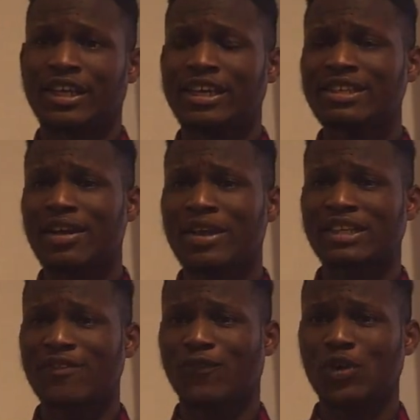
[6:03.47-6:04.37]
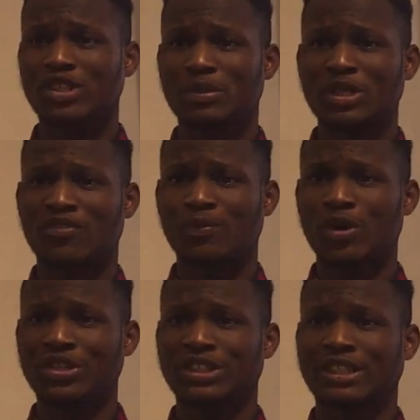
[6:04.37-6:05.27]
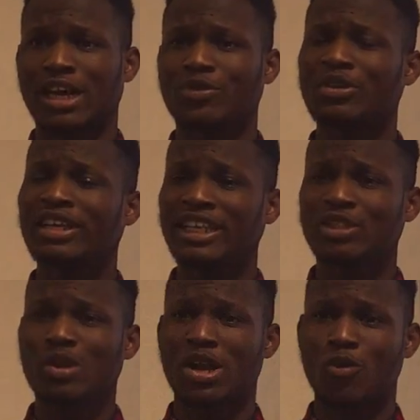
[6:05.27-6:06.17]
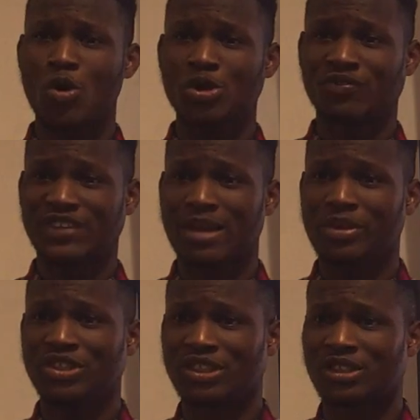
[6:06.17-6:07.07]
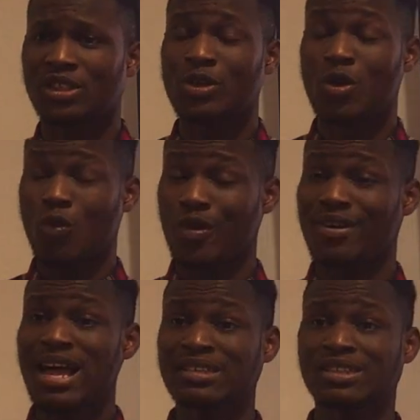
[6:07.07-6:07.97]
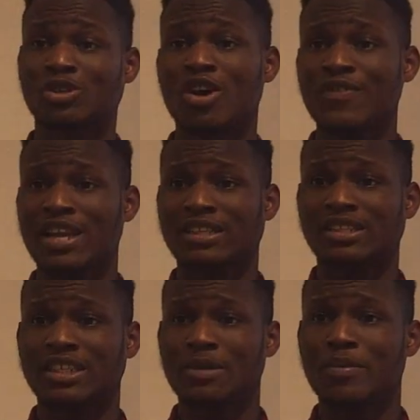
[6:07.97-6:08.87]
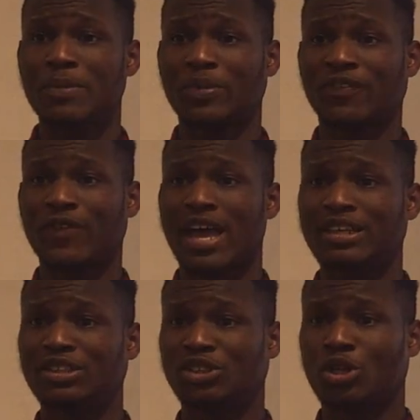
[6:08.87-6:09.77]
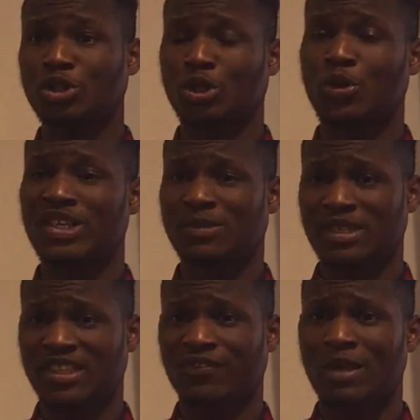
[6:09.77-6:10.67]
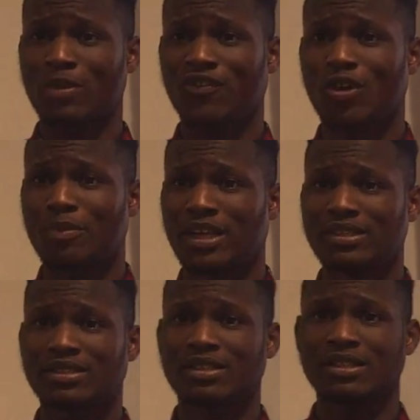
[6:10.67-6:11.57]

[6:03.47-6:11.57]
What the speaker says: indirect enforcement of burden can only lead to an award of damages, whereas the covenantee may prefer an injunction or a specific performance.